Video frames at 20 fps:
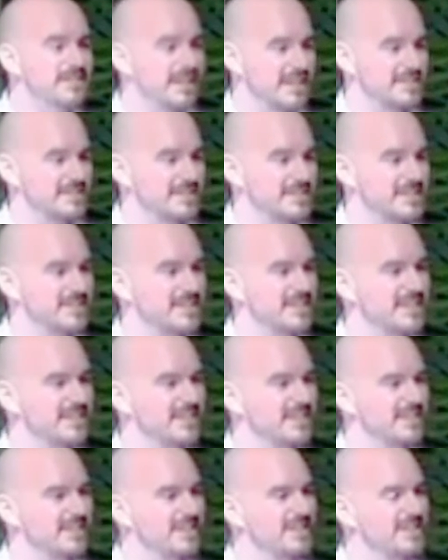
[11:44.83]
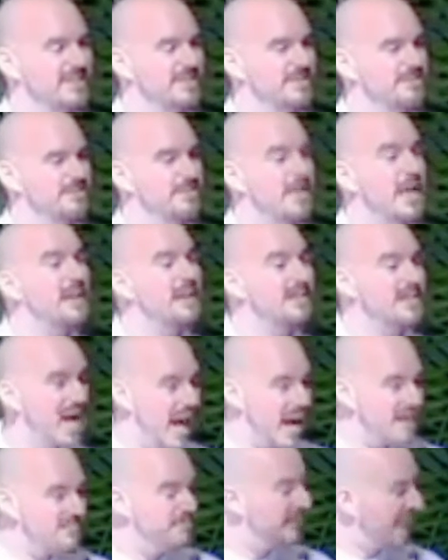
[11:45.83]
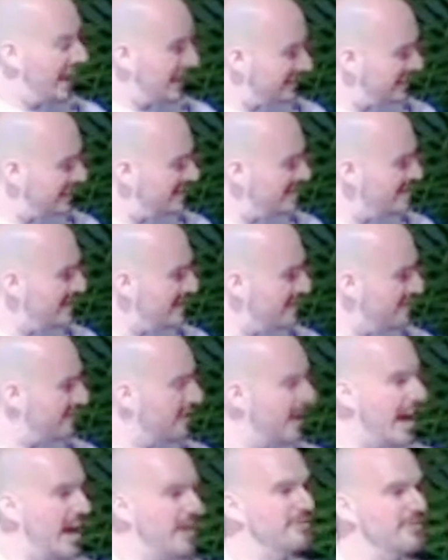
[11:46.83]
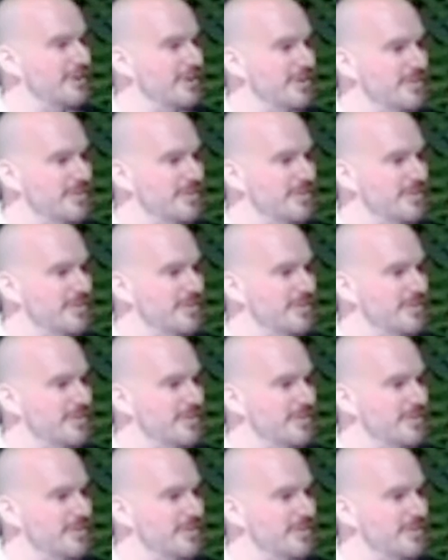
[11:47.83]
us. God blessed be forever.